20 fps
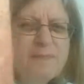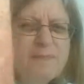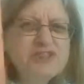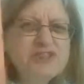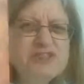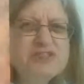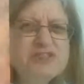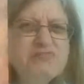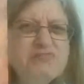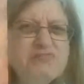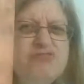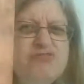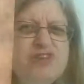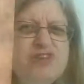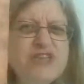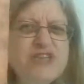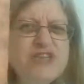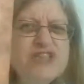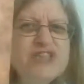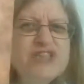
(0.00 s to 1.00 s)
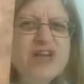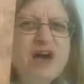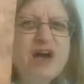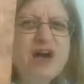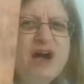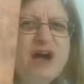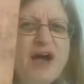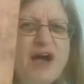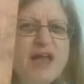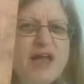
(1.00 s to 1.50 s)
but she's
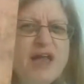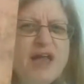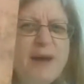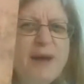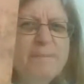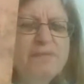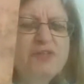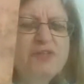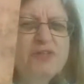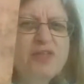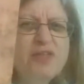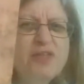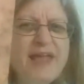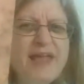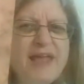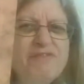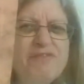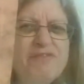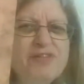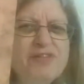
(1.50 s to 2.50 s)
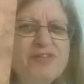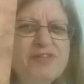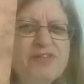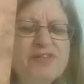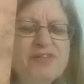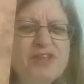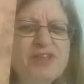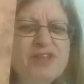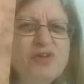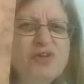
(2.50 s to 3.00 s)
reaching high up to the
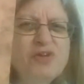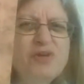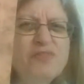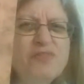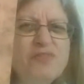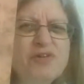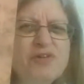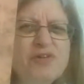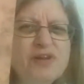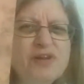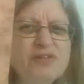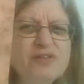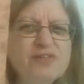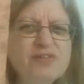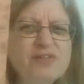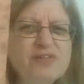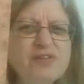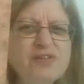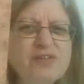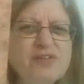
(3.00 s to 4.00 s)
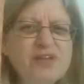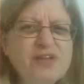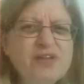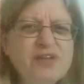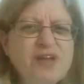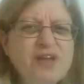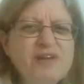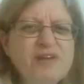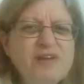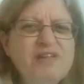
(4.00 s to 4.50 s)
heavens and the universe.
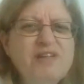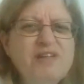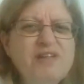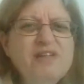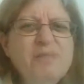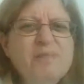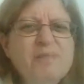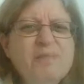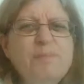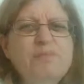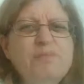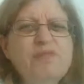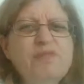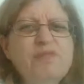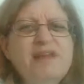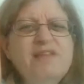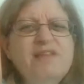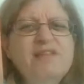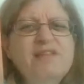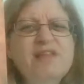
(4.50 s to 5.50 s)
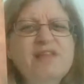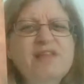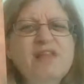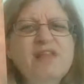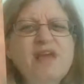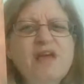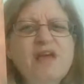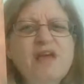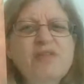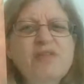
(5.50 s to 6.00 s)
She's
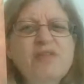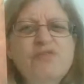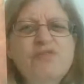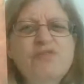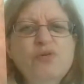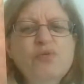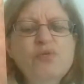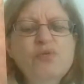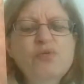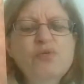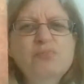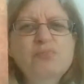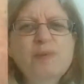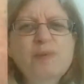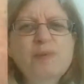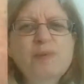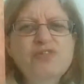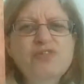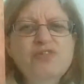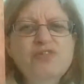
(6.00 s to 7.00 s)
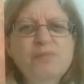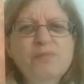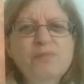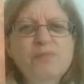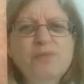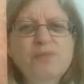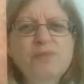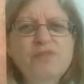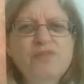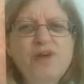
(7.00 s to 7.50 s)
embracing the full
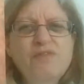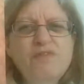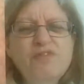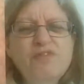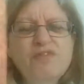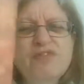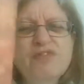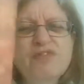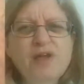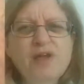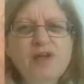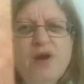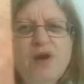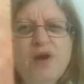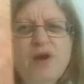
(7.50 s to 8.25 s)
spectrum of everything.